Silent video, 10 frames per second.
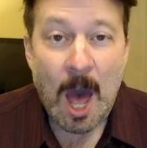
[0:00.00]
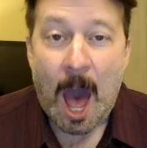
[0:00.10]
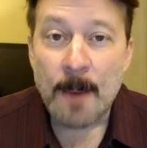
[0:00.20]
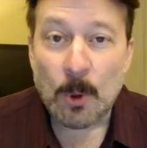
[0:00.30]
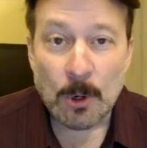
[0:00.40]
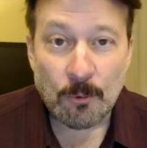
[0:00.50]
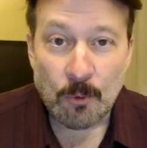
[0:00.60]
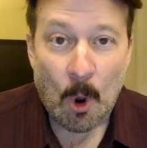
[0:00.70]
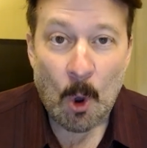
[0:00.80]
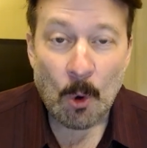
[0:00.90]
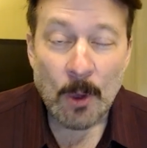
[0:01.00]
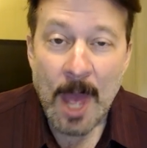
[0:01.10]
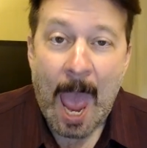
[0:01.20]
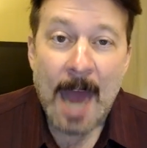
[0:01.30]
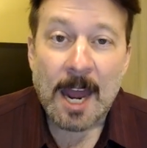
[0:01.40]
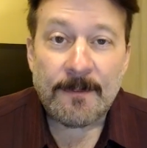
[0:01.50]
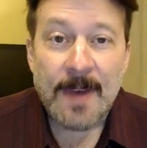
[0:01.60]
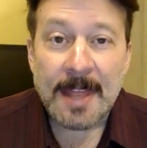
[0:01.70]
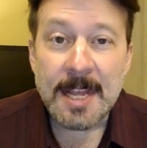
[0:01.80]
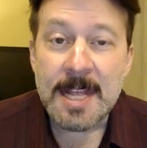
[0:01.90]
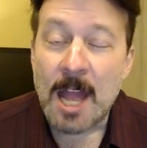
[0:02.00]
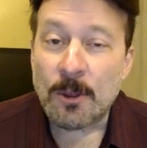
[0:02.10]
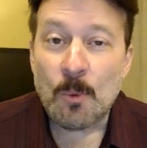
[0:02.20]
I'm on a roll, and I found another